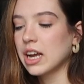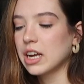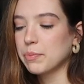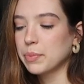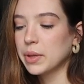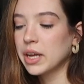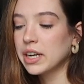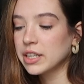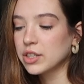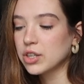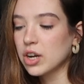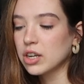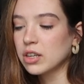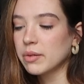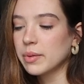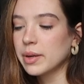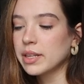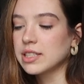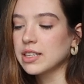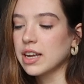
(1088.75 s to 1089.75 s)
had planning
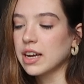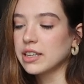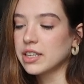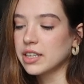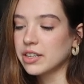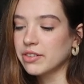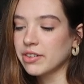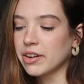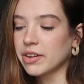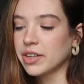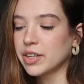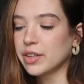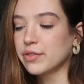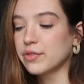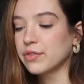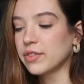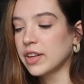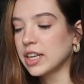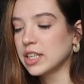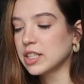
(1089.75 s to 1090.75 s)
documents, itinerary,
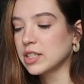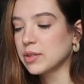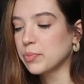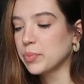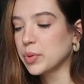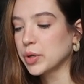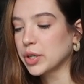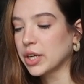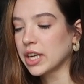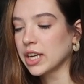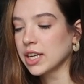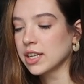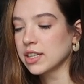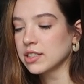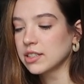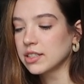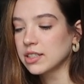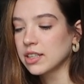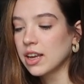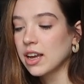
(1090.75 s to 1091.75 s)
flight
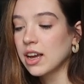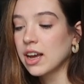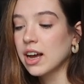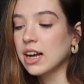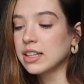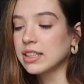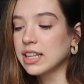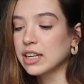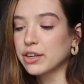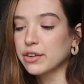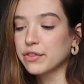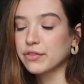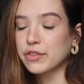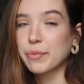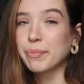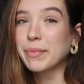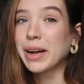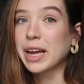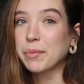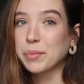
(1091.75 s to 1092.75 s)
bookings, a letter
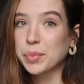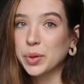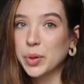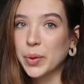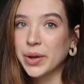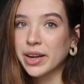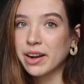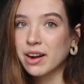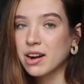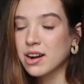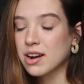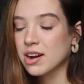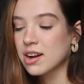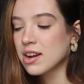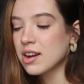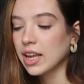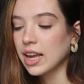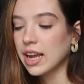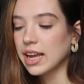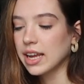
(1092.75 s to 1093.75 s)
from my employer,
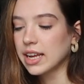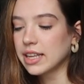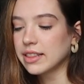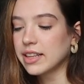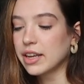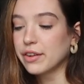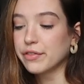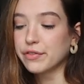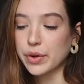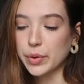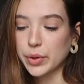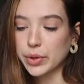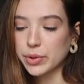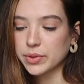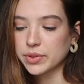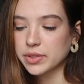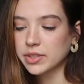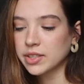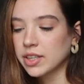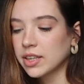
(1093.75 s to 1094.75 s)
and then
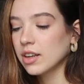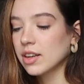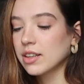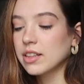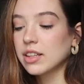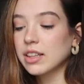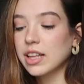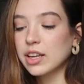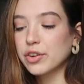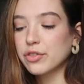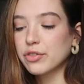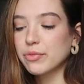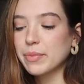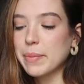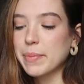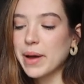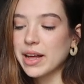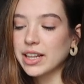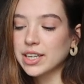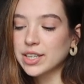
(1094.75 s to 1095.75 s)
photos. The letter from
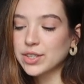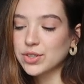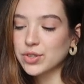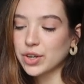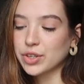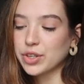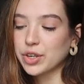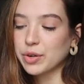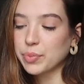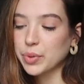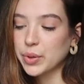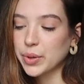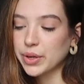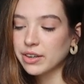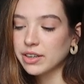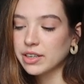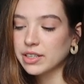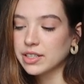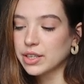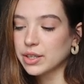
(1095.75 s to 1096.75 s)
my ballet instructor
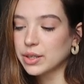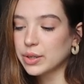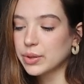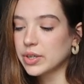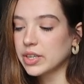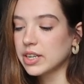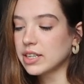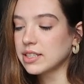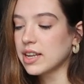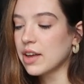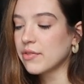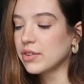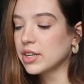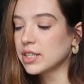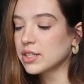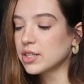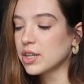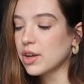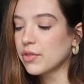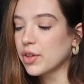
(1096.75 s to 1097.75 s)
employer is included as
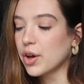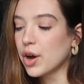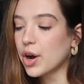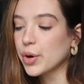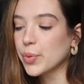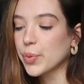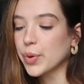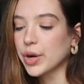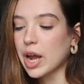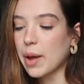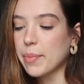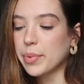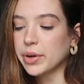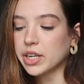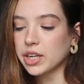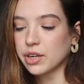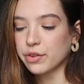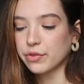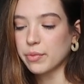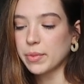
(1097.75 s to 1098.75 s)
evidence of the hard work I put
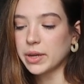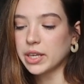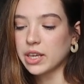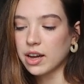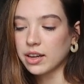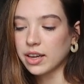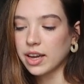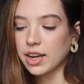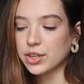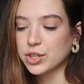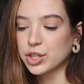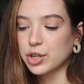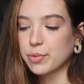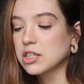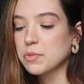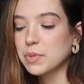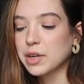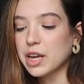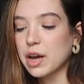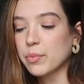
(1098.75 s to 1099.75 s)
in from a young age
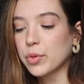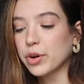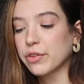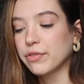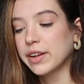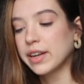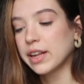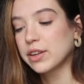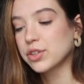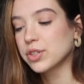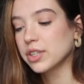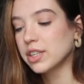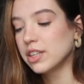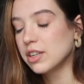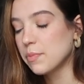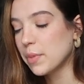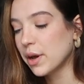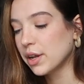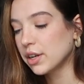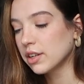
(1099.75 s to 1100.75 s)
to become more financially
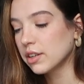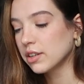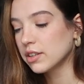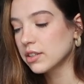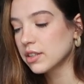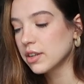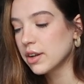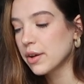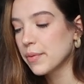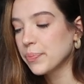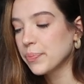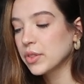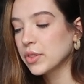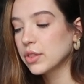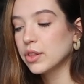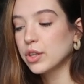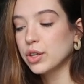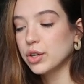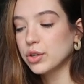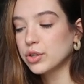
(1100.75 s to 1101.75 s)
independent.
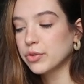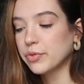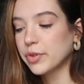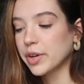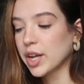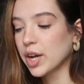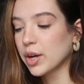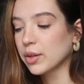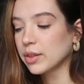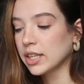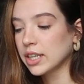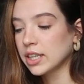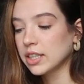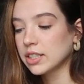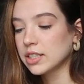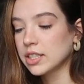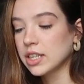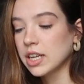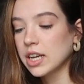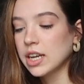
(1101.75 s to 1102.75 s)
The YouTube video
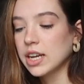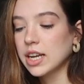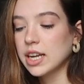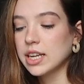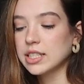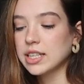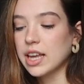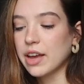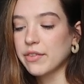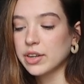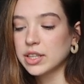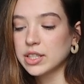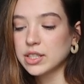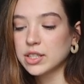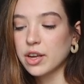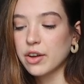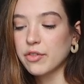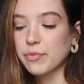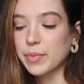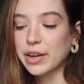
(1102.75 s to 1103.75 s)
linked is
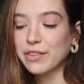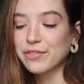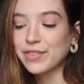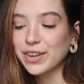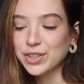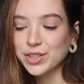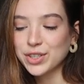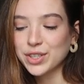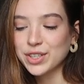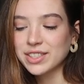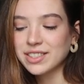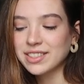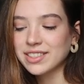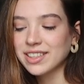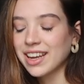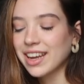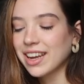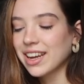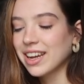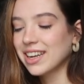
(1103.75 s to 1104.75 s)
evidence of my adventures.
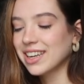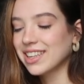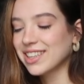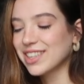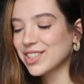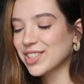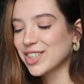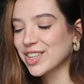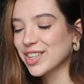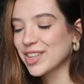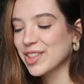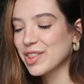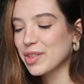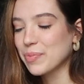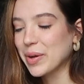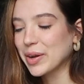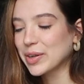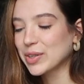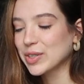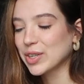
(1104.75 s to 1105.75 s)
In addition, the
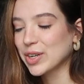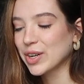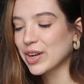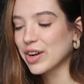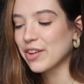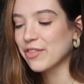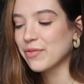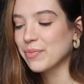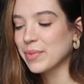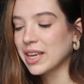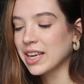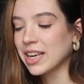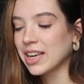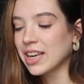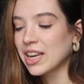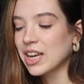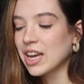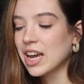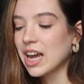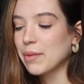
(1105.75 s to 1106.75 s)
picture of me
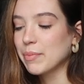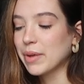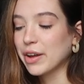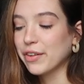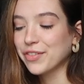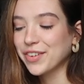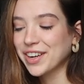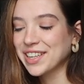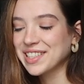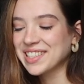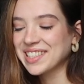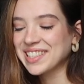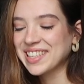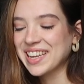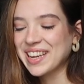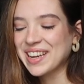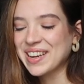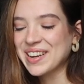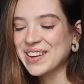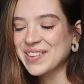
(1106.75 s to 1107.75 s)
and my friends
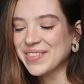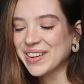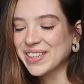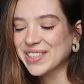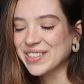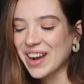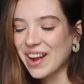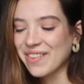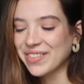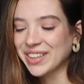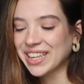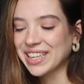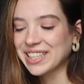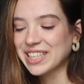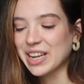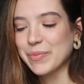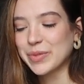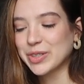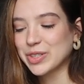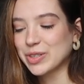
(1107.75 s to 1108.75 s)
taken while traveling
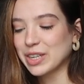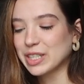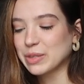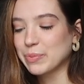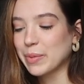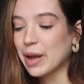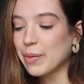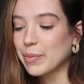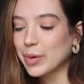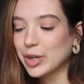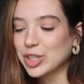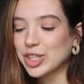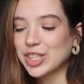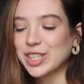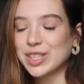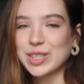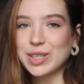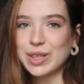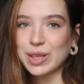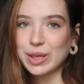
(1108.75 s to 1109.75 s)
demonstrates my immersion
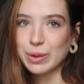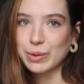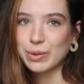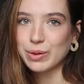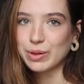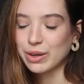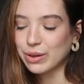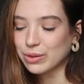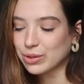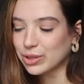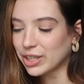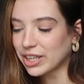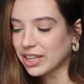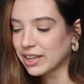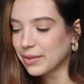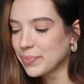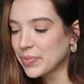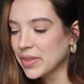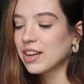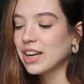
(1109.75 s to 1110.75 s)
into the local
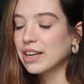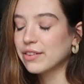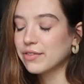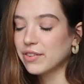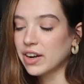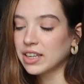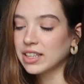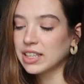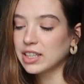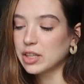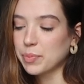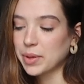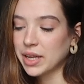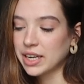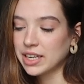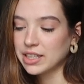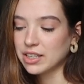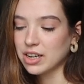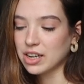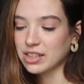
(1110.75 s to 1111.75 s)
culture. And finally, the
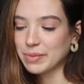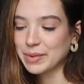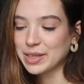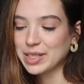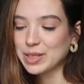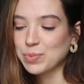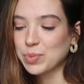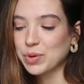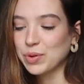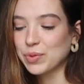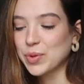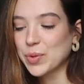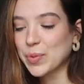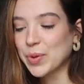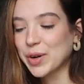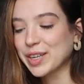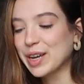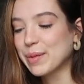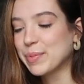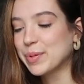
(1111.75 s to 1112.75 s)
planning documents prove the
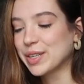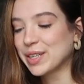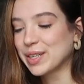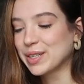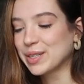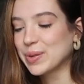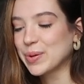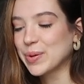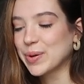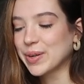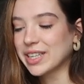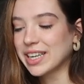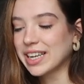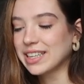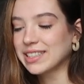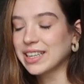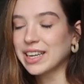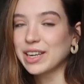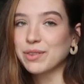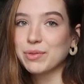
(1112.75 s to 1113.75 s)
work I put into
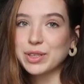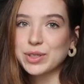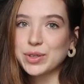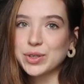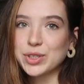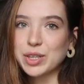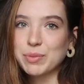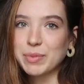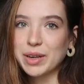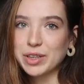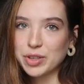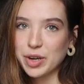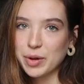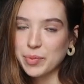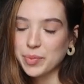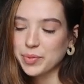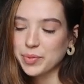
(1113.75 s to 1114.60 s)
organizing and researching my trip.